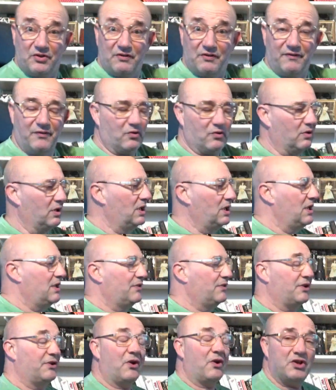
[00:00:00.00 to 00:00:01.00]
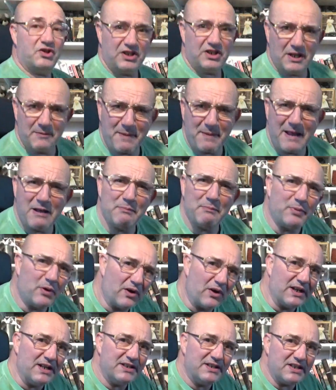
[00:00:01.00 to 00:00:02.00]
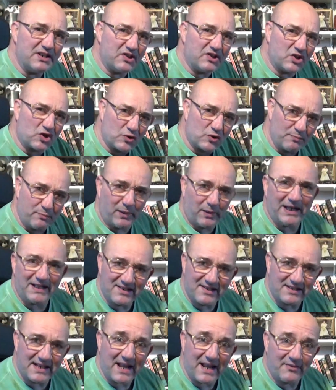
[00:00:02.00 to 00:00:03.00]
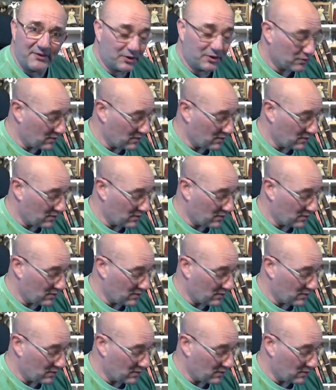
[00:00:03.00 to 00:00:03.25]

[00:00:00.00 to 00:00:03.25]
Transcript: on the floor, the nice thing about pine is it splits down the